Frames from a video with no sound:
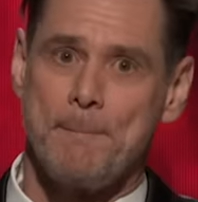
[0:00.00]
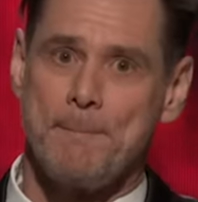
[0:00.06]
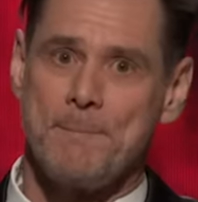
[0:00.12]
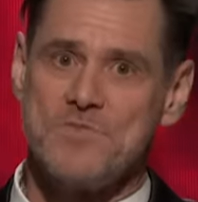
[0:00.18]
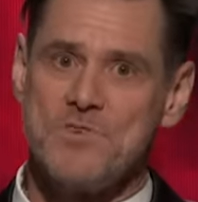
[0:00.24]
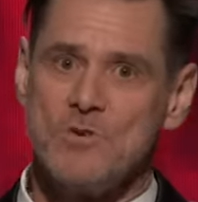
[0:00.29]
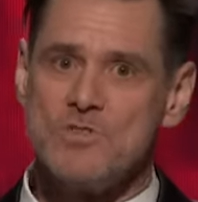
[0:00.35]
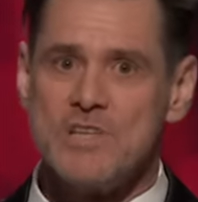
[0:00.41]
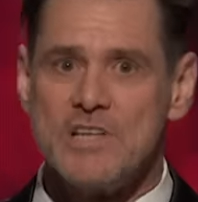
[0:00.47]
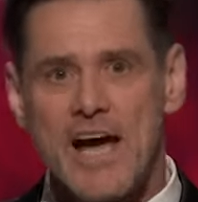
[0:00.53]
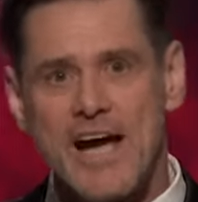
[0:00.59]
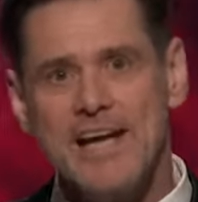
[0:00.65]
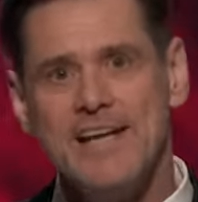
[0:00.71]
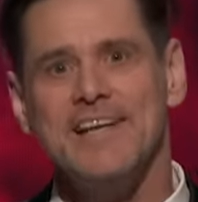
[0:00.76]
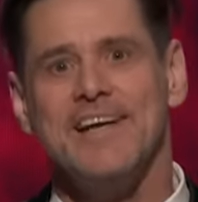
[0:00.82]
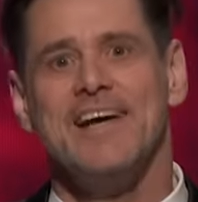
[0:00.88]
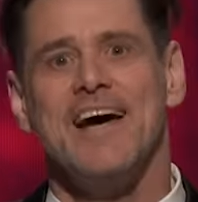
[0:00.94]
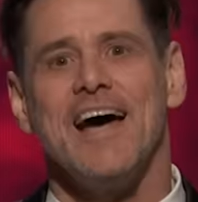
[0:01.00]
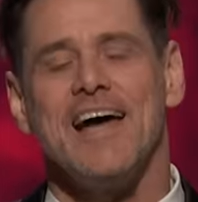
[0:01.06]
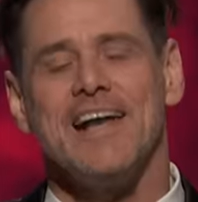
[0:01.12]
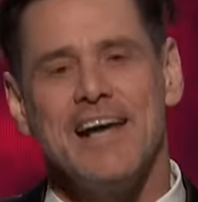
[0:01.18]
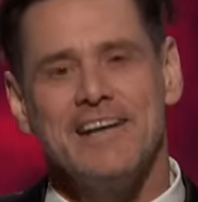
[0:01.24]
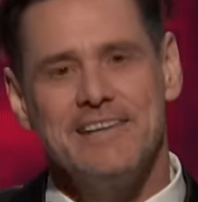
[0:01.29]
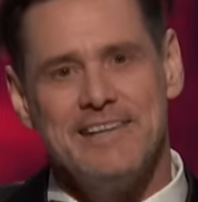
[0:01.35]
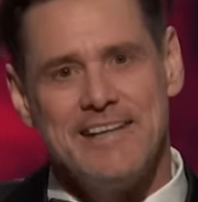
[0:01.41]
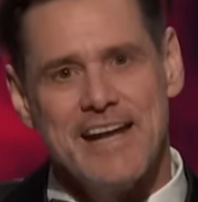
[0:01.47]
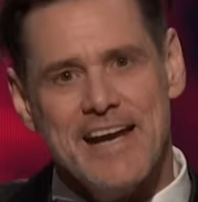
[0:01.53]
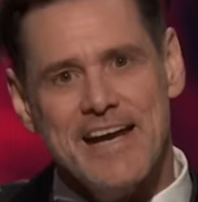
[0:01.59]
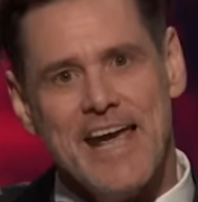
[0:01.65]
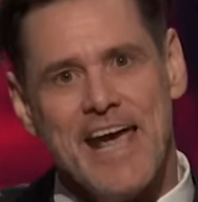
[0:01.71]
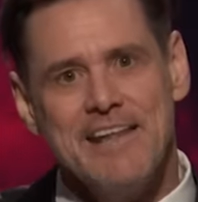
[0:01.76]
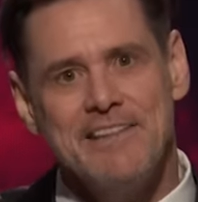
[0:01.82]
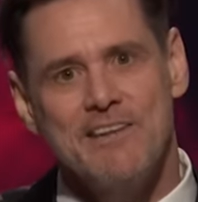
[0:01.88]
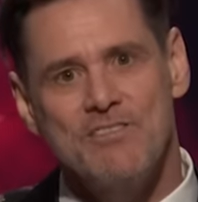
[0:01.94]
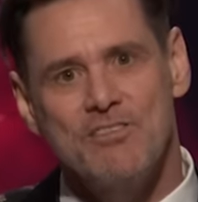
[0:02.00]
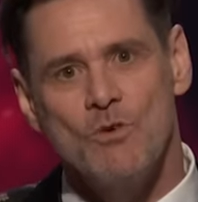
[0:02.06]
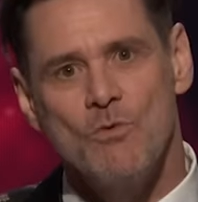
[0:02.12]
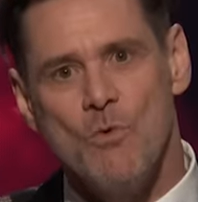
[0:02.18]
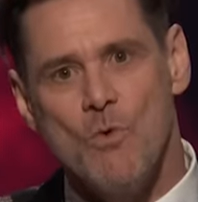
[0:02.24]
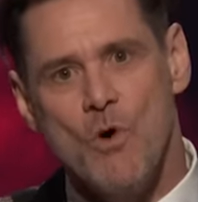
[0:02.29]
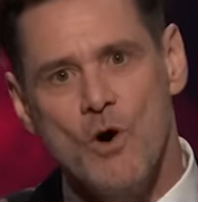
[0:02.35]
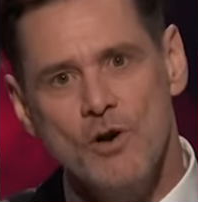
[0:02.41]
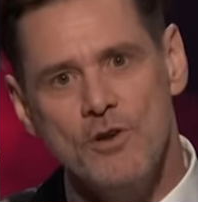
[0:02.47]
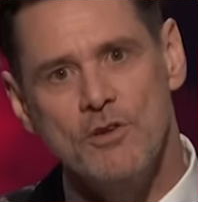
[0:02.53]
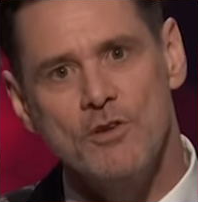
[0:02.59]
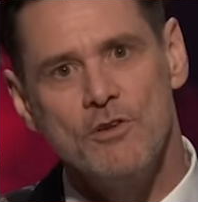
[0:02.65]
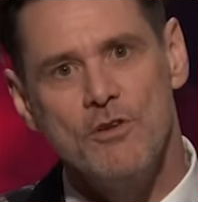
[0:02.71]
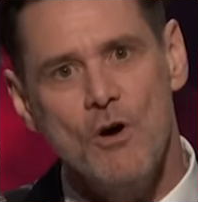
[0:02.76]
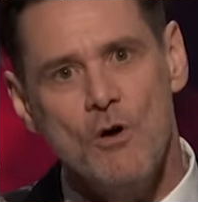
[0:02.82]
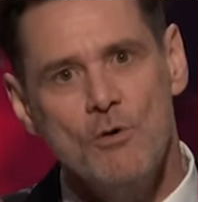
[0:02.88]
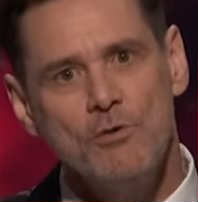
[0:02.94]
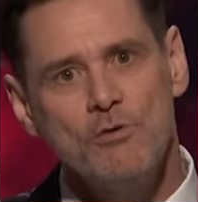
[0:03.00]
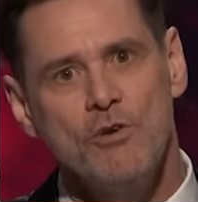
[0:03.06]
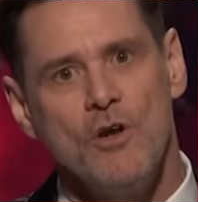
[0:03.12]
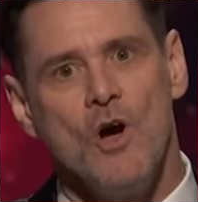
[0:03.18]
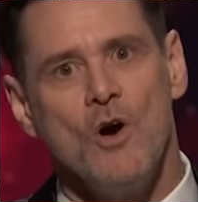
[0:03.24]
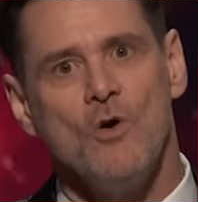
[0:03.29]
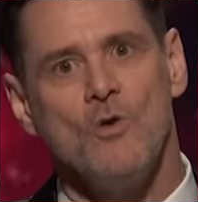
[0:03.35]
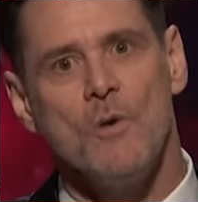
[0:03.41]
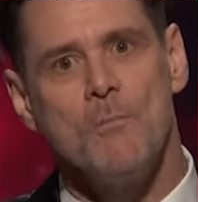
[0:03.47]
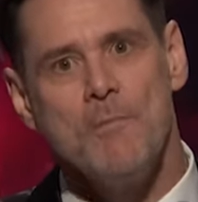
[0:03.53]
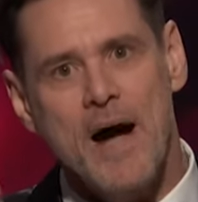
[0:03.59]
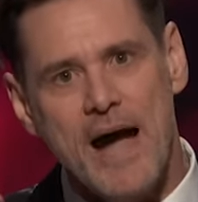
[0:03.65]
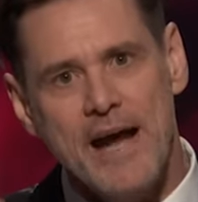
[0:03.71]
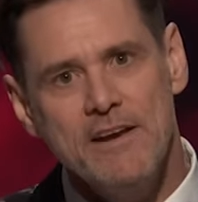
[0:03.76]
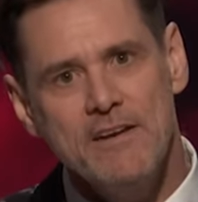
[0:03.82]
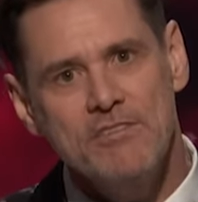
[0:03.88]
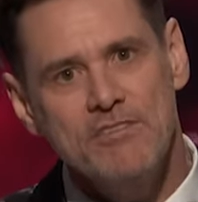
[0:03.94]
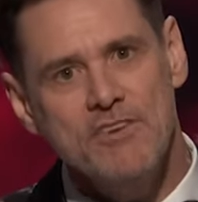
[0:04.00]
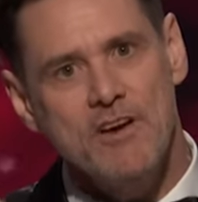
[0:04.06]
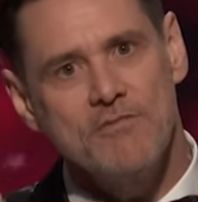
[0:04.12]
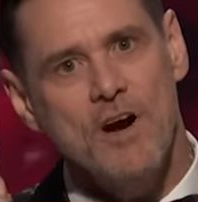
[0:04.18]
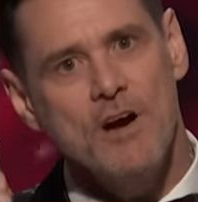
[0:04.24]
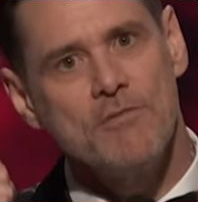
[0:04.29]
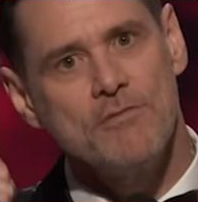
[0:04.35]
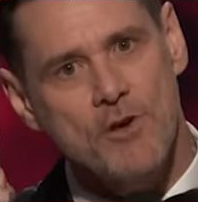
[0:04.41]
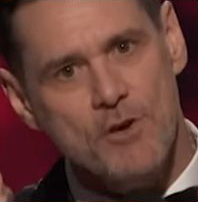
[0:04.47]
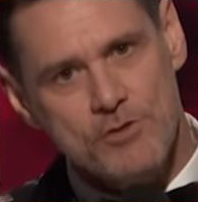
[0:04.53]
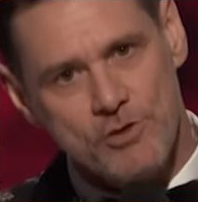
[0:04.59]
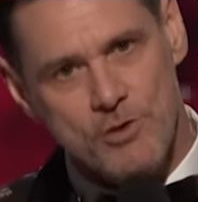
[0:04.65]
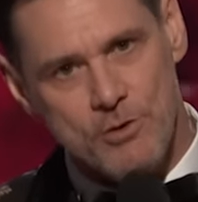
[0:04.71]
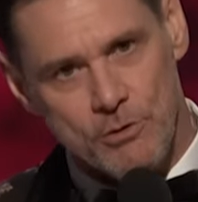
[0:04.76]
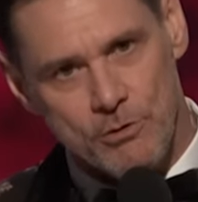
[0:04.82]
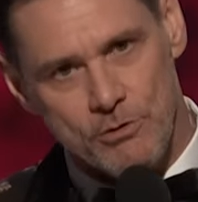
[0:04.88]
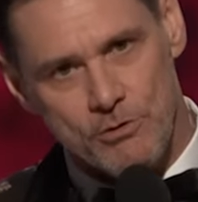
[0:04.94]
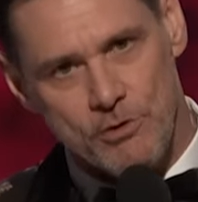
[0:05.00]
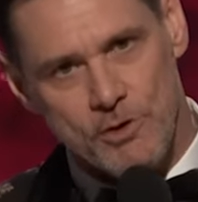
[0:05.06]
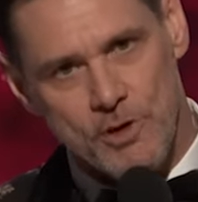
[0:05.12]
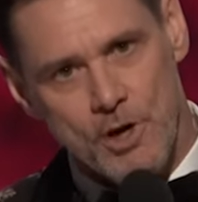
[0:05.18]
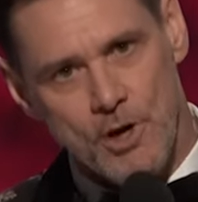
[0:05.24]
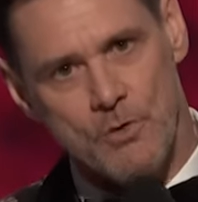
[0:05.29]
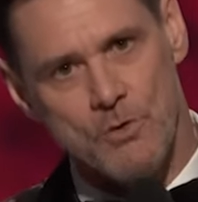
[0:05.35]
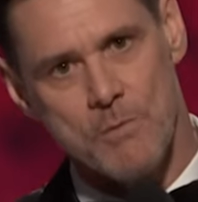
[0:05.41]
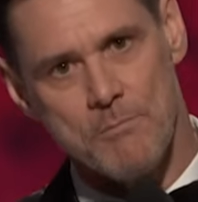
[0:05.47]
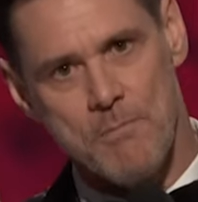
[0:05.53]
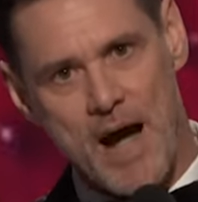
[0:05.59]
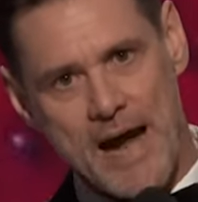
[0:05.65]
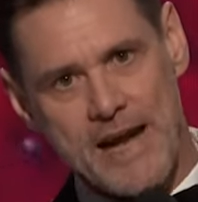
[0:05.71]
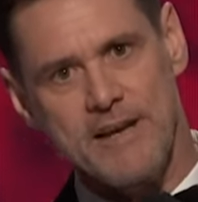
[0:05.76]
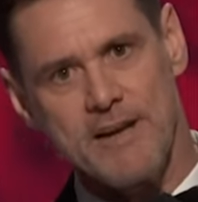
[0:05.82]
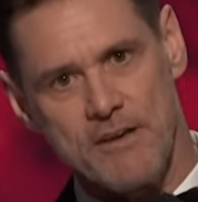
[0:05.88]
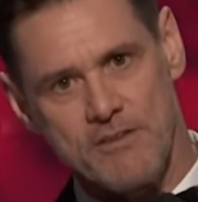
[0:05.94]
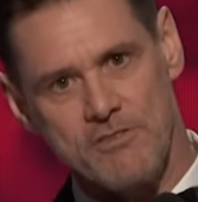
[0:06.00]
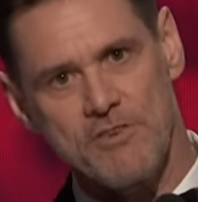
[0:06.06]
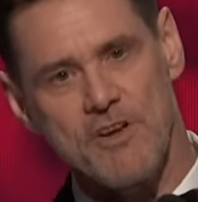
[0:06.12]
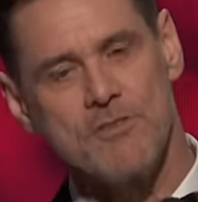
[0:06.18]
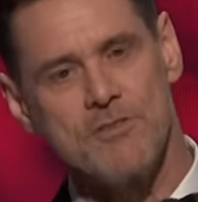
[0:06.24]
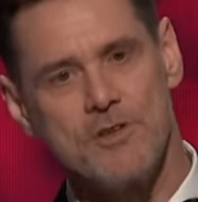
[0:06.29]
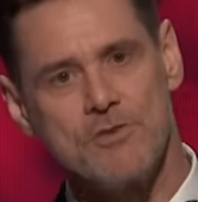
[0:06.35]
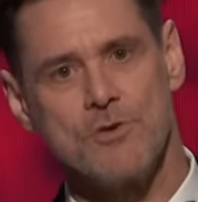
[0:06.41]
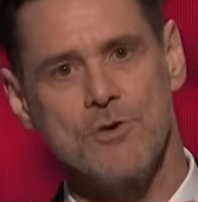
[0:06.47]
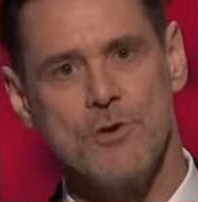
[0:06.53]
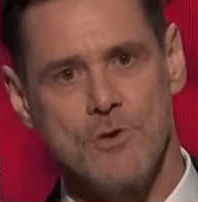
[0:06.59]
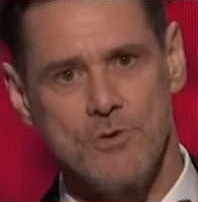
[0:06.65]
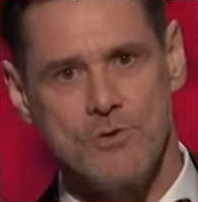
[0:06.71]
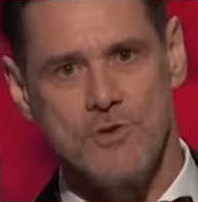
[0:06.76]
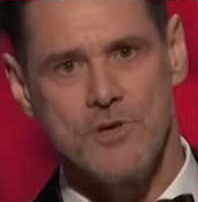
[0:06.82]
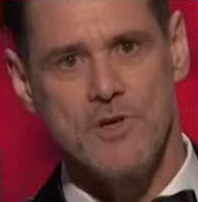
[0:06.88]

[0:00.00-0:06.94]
So tonight, I'd like to dedicate this award to those who remind us of our virtues, who remind us of the truth,